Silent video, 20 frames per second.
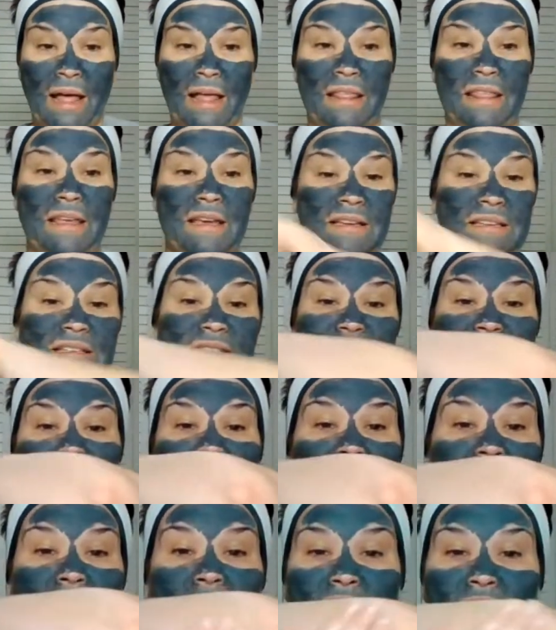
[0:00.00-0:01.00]
this
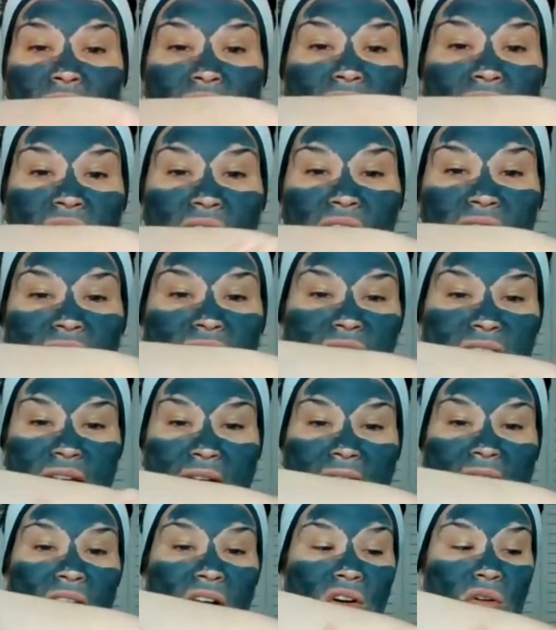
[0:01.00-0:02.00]
on the
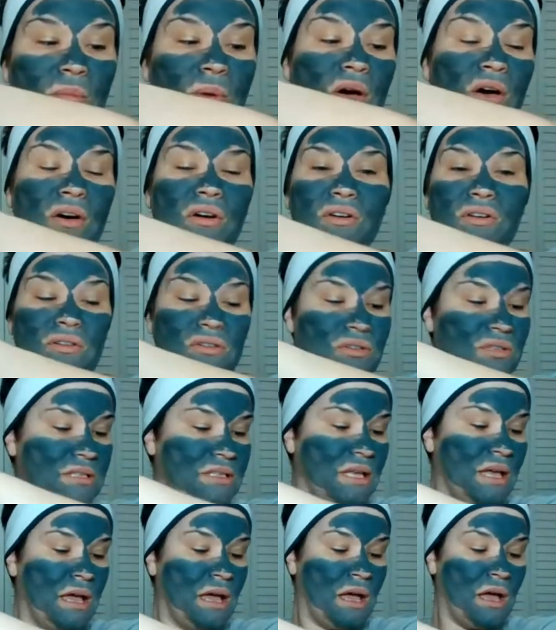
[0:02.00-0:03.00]
elbows,
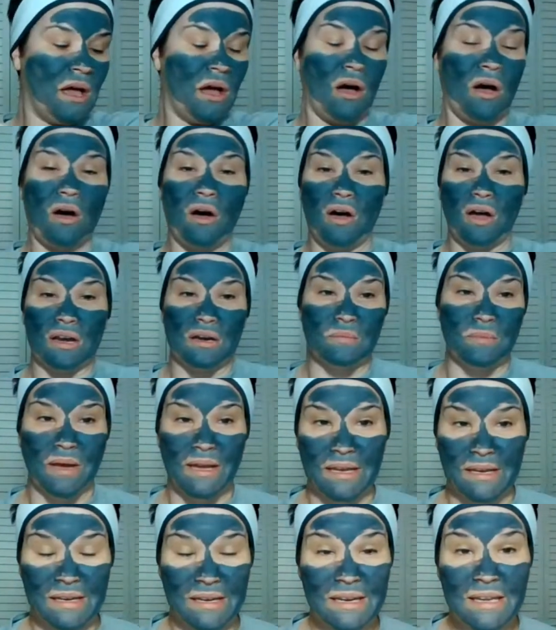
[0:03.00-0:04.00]
on
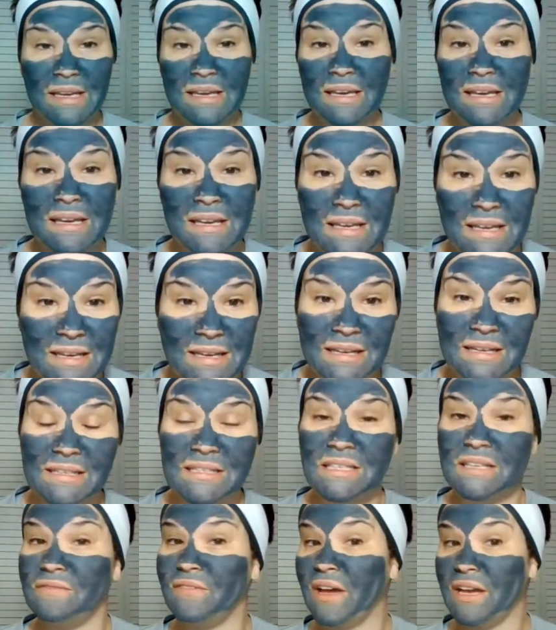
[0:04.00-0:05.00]
my knees.
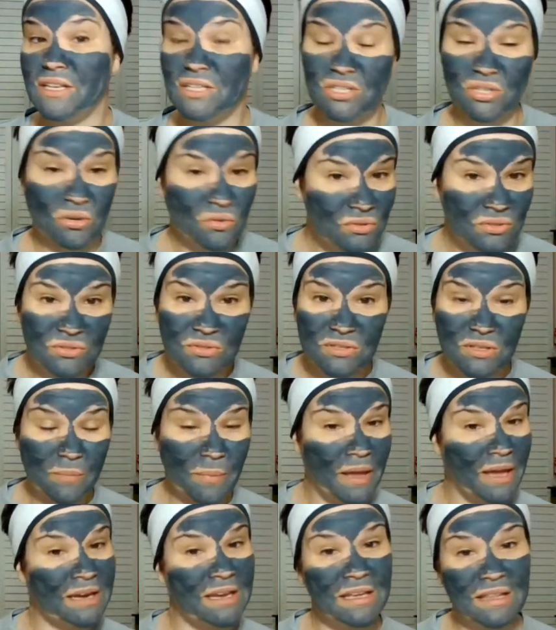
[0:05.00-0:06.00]
If I don't do the
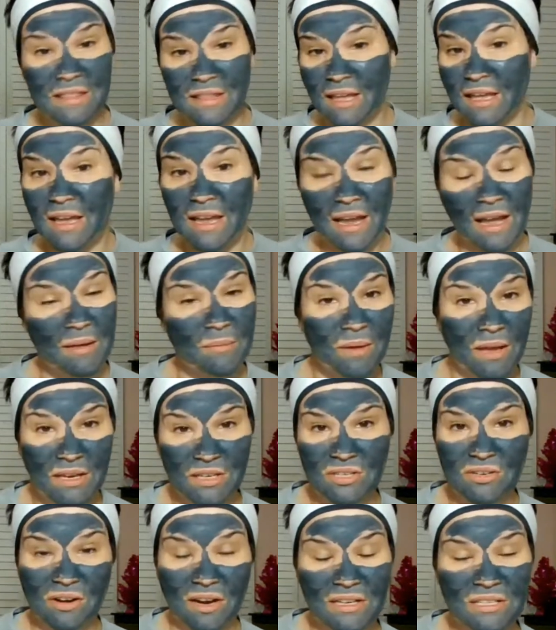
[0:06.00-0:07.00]
pedi thing, I make
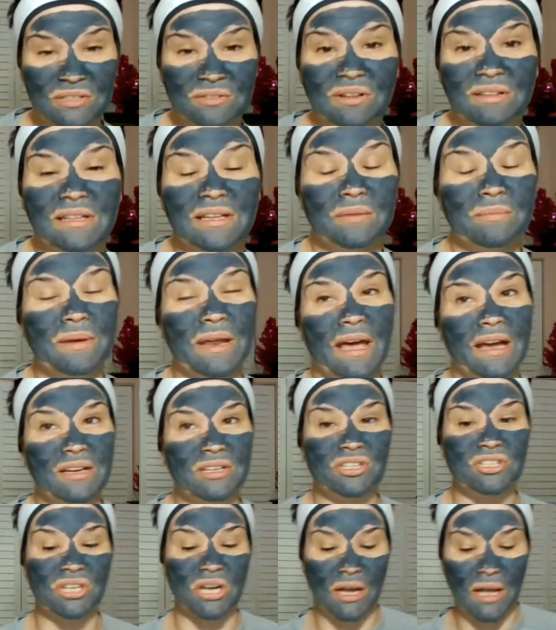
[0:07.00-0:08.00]
sure I do a little bit
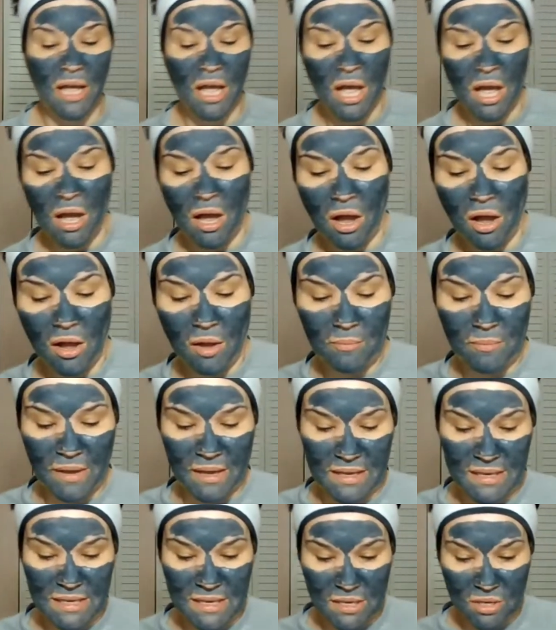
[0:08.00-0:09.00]
extra on my
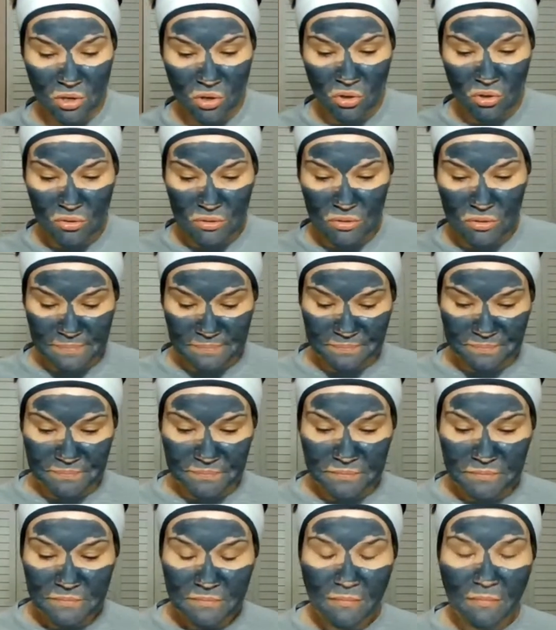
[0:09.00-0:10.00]
heels.
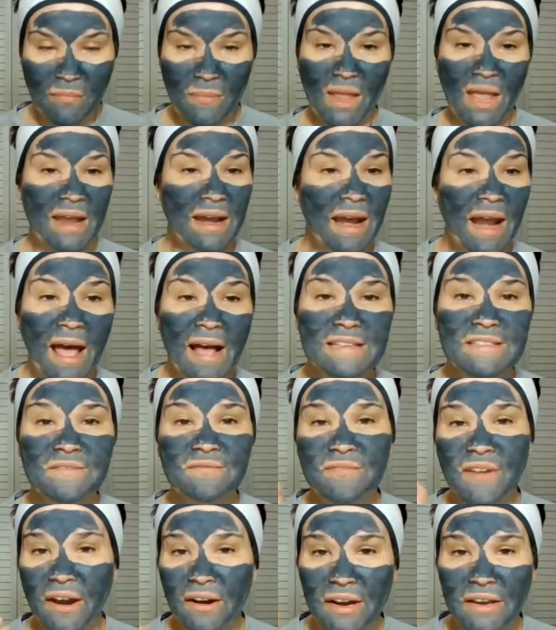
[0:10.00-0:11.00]
And it has
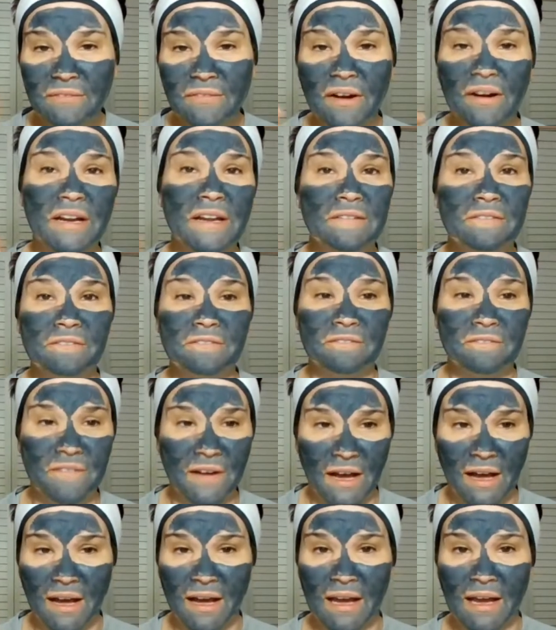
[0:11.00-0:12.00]
very, very
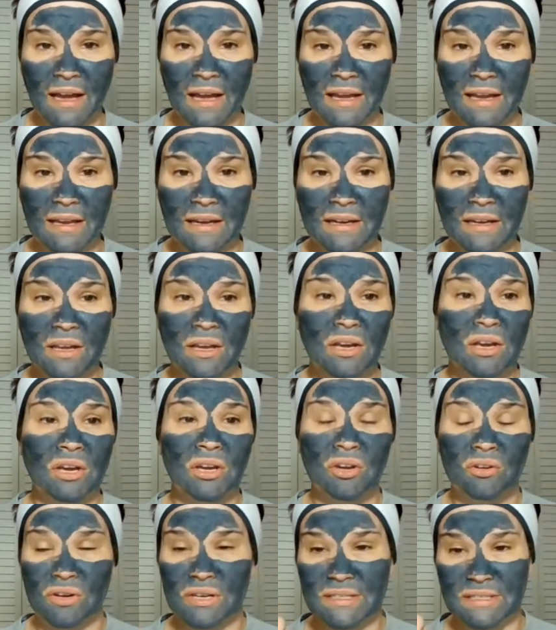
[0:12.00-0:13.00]
fine
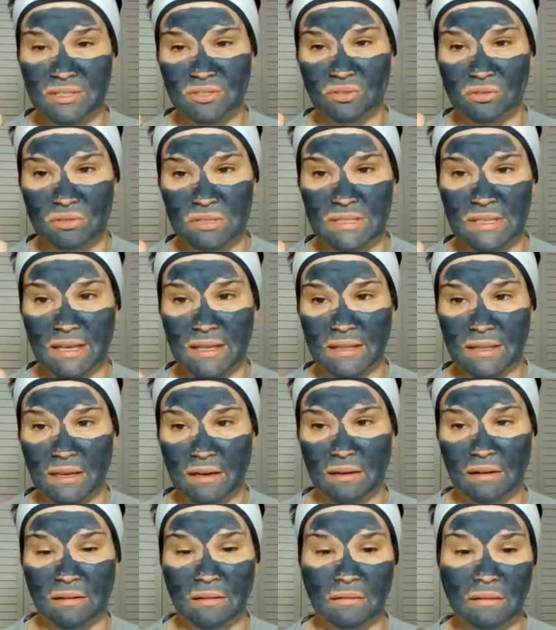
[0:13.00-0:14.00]
crystals in
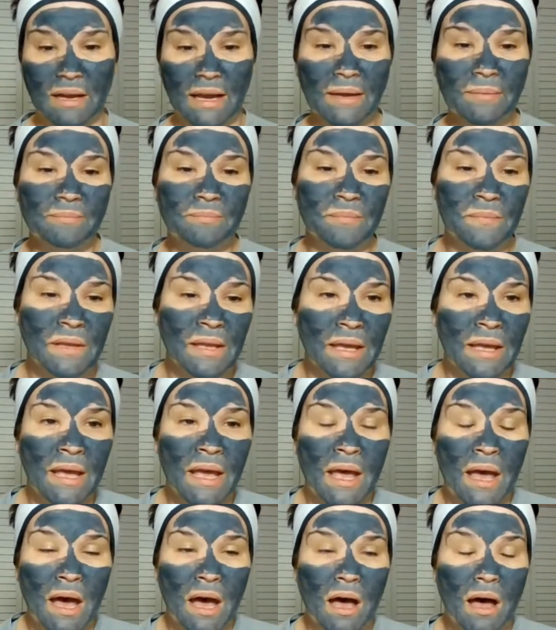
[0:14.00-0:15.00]
there, okay?
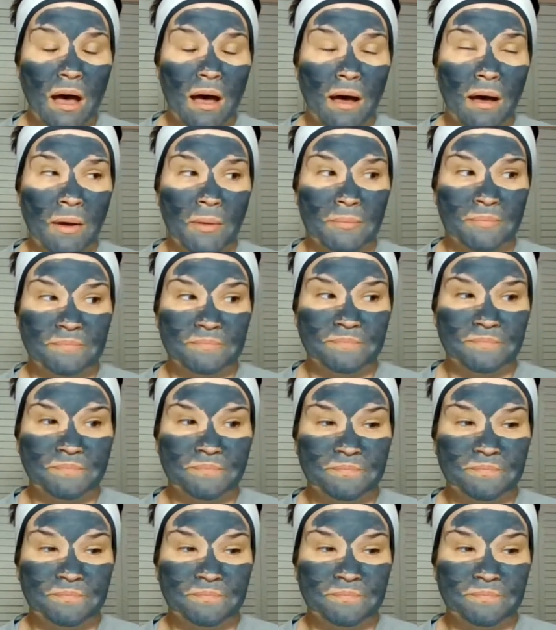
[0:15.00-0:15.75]
And